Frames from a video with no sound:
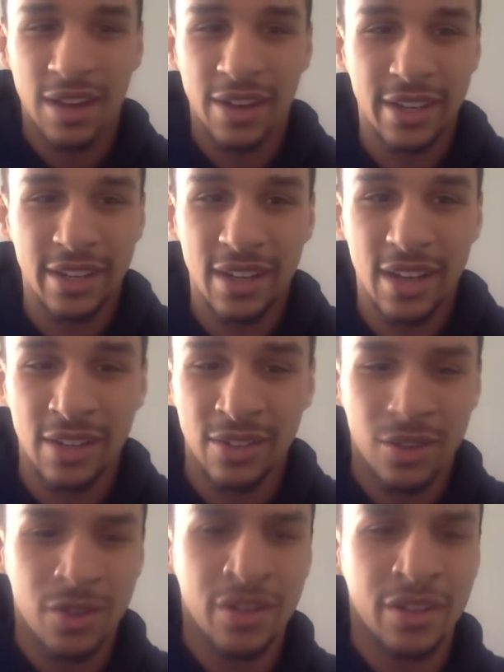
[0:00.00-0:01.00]
I
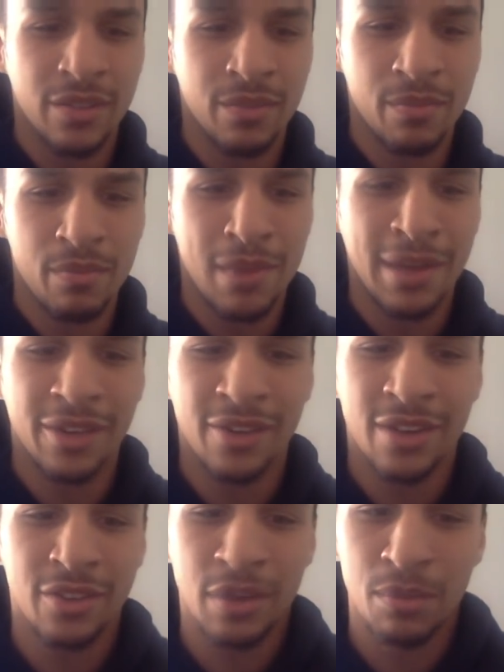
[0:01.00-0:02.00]
learned in many
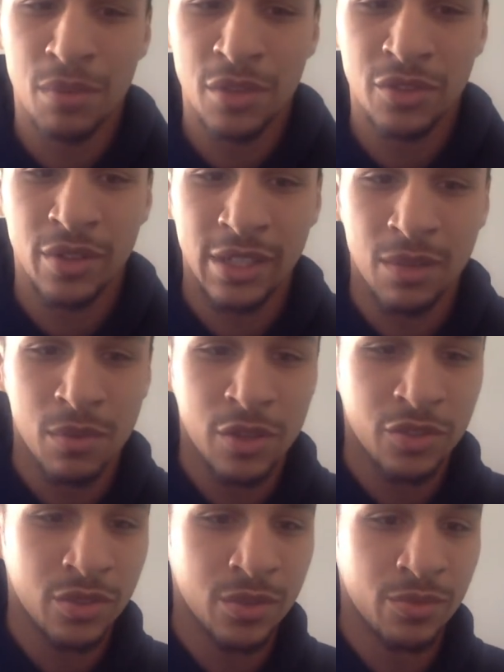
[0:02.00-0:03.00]
classes, the
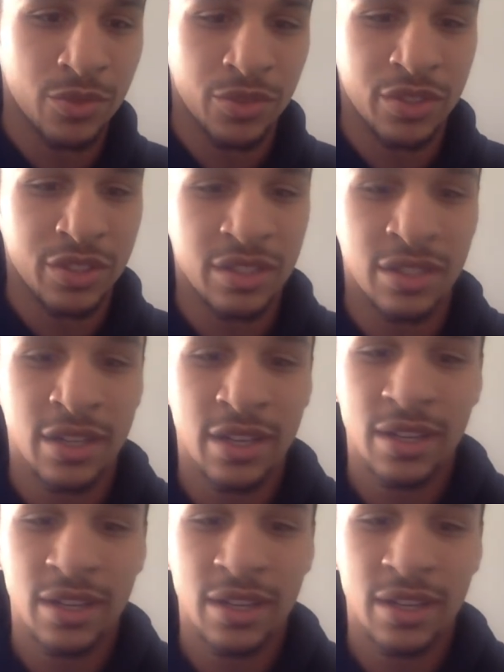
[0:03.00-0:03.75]
Muslim religion,